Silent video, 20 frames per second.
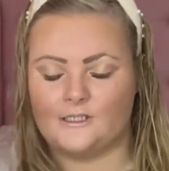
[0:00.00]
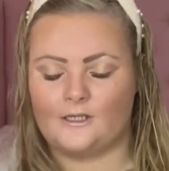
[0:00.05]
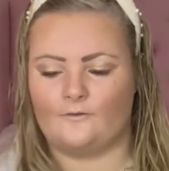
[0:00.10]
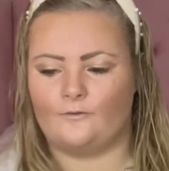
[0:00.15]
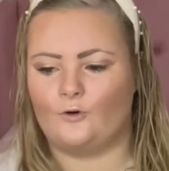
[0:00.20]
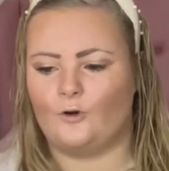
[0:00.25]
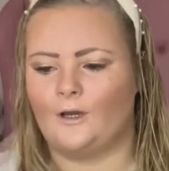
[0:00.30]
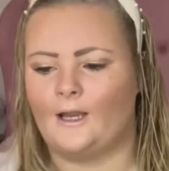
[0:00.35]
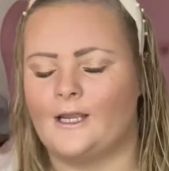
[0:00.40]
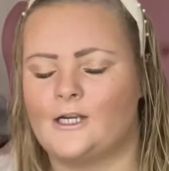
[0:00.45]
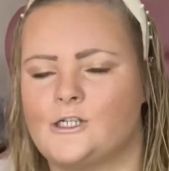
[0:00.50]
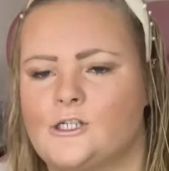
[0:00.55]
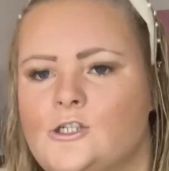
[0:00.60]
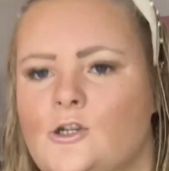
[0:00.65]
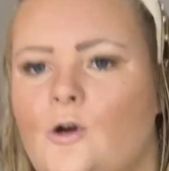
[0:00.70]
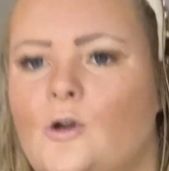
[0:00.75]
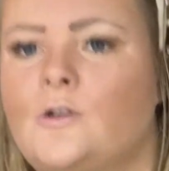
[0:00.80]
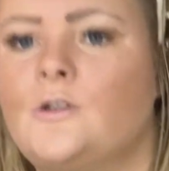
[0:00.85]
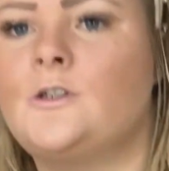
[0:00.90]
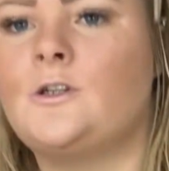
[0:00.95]
I've got lashes
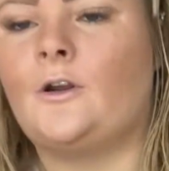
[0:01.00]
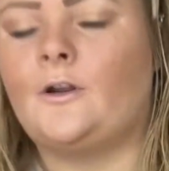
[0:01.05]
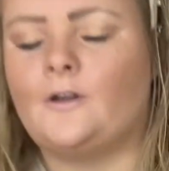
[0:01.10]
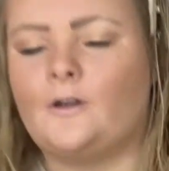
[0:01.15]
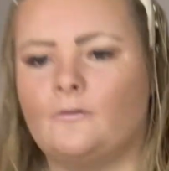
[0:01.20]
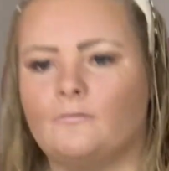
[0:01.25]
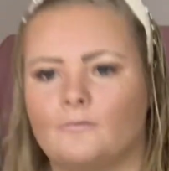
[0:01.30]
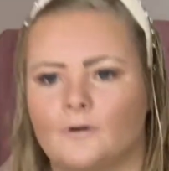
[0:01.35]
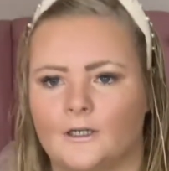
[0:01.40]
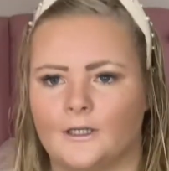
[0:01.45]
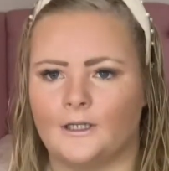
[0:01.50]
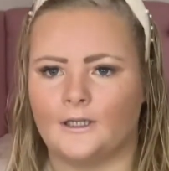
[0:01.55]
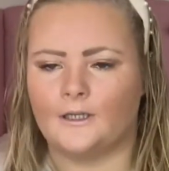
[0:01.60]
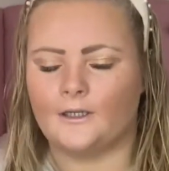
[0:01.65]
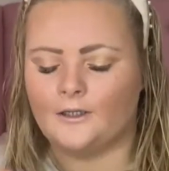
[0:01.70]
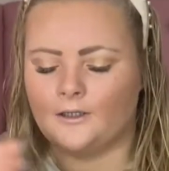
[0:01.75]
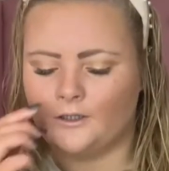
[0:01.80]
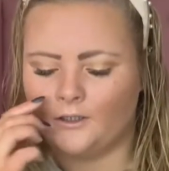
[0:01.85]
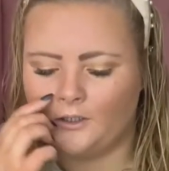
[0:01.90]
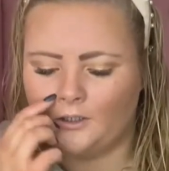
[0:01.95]
on, so I don't really
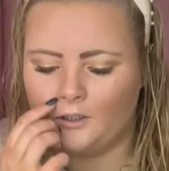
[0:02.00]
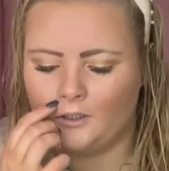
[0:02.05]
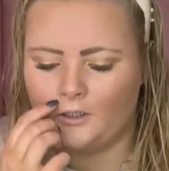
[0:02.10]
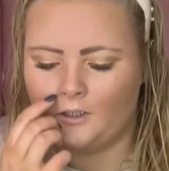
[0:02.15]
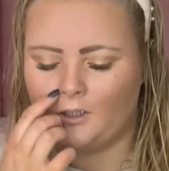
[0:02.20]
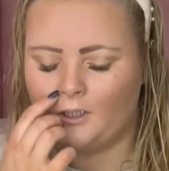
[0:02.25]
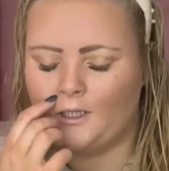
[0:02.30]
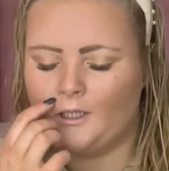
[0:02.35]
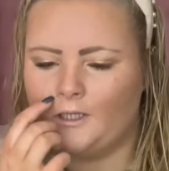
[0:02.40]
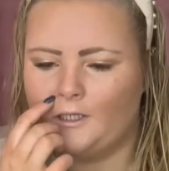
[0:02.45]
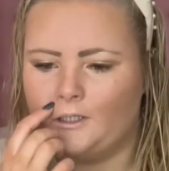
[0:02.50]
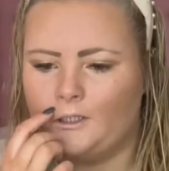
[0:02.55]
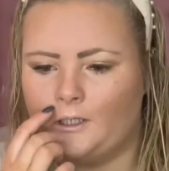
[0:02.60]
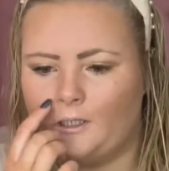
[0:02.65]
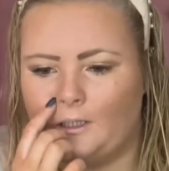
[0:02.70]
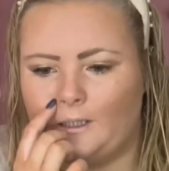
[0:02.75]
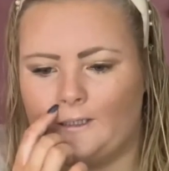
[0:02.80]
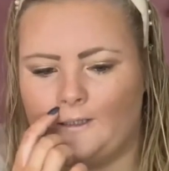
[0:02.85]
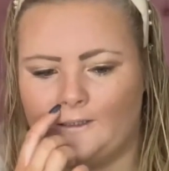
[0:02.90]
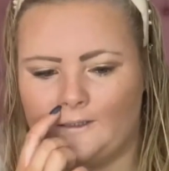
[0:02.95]

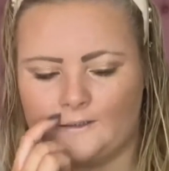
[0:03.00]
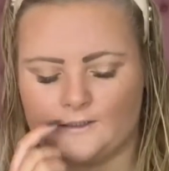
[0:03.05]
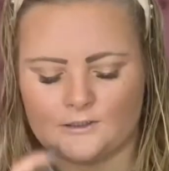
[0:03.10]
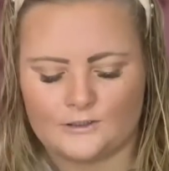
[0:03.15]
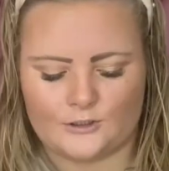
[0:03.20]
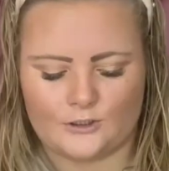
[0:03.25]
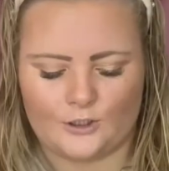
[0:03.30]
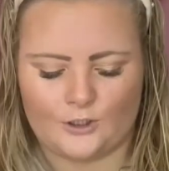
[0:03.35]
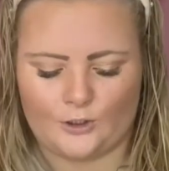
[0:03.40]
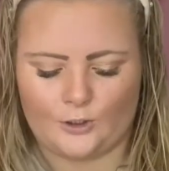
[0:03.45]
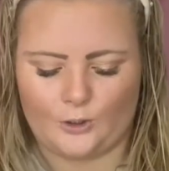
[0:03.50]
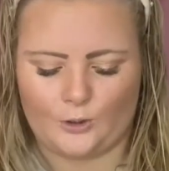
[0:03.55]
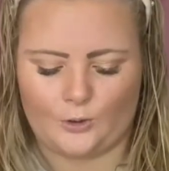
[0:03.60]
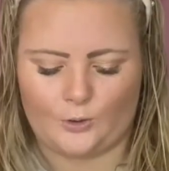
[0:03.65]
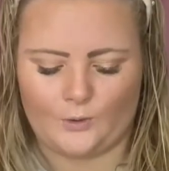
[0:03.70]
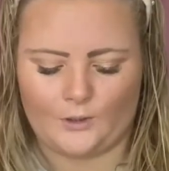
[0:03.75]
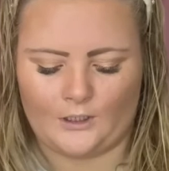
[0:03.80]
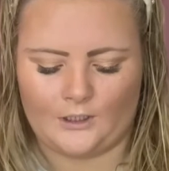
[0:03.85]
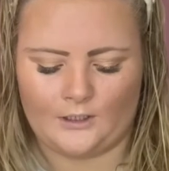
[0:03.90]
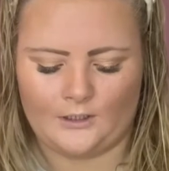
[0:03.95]
need
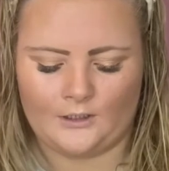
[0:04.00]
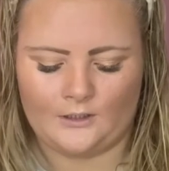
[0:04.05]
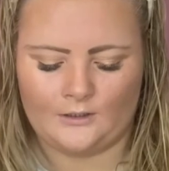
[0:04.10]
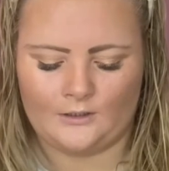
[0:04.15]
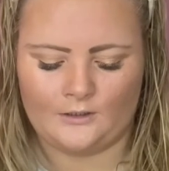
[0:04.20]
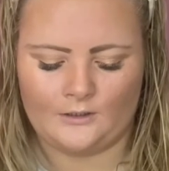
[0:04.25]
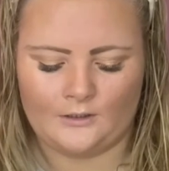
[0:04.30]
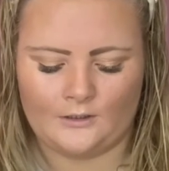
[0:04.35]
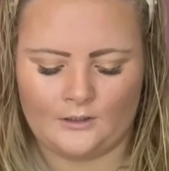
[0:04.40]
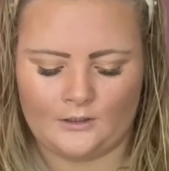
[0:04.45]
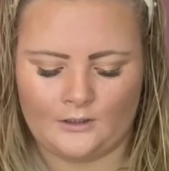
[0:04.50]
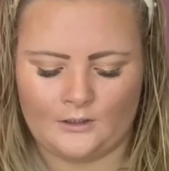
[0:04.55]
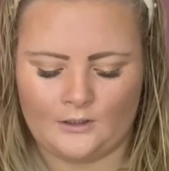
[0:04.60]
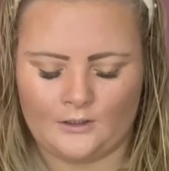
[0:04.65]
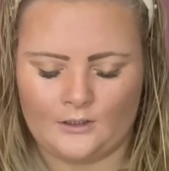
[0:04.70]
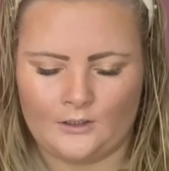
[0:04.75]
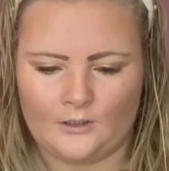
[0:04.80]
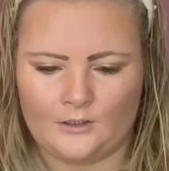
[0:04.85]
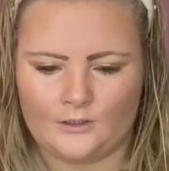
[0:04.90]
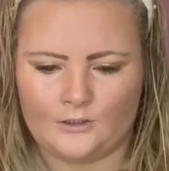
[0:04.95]
to
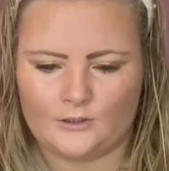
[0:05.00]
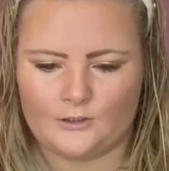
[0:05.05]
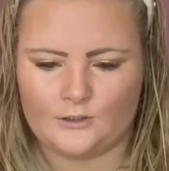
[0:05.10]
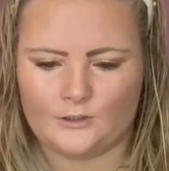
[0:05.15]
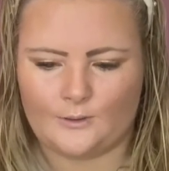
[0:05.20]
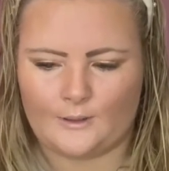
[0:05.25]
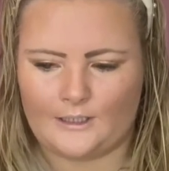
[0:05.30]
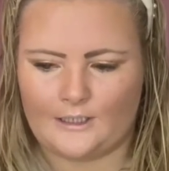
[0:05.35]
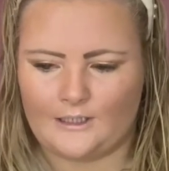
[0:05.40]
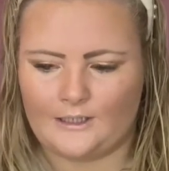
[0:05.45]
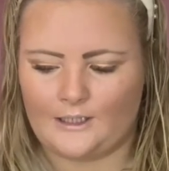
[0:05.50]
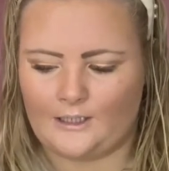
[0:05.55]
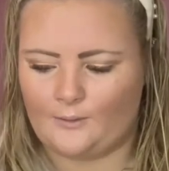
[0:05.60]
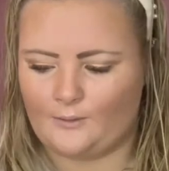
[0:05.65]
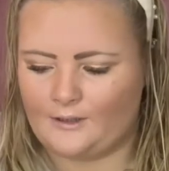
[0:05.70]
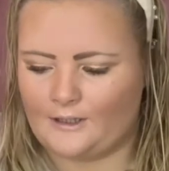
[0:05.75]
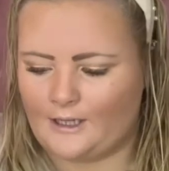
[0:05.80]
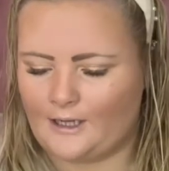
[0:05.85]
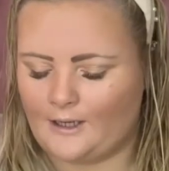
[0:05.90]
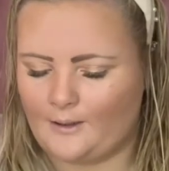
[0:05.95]
do anything
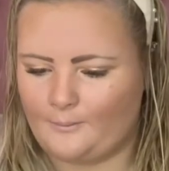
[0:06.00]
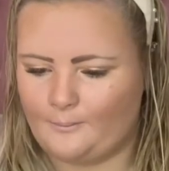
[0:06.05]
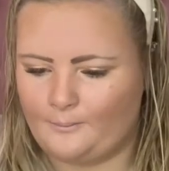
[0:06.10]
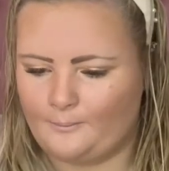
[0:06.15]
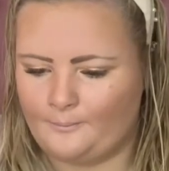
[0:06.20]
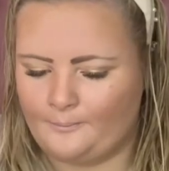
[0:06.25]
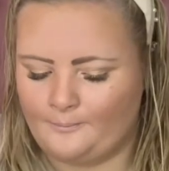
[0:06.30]
with them.